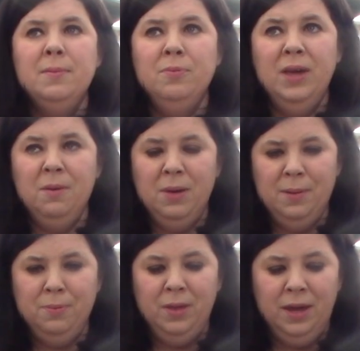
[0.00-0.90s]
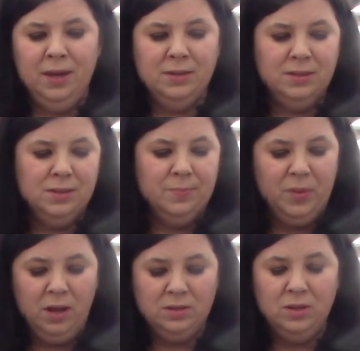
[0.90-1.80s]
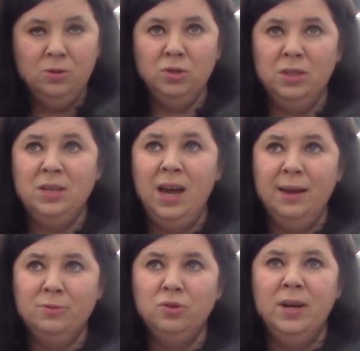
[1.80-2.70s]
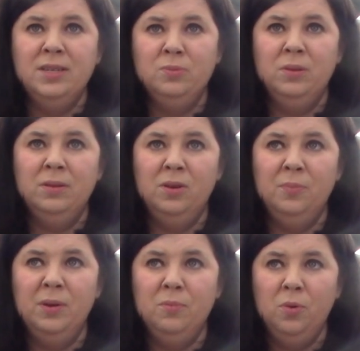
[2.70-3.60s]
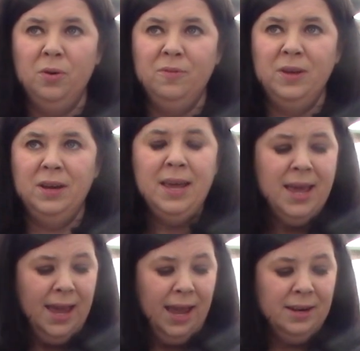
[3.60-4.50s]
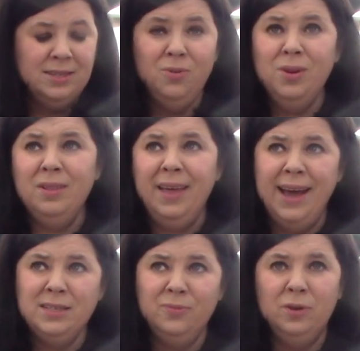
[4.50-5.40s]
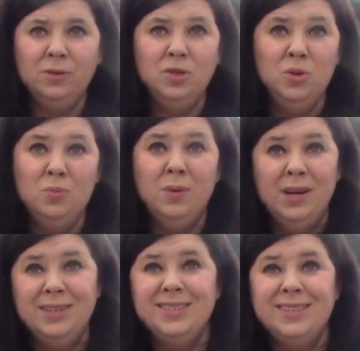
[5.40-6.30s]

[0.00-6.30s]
plant my plants. I'll usually top dress with a little bit more of it, and it's going to last for 2 months.